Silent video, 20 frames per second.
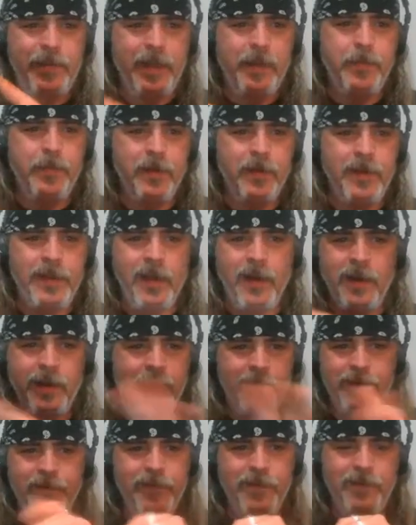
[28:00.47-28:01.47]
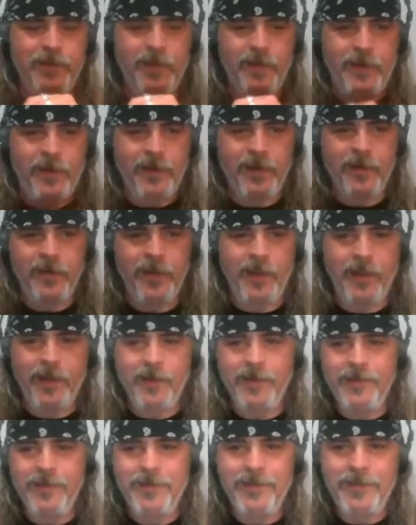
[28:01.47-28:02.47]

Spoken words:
people in the audience just didn't hear that.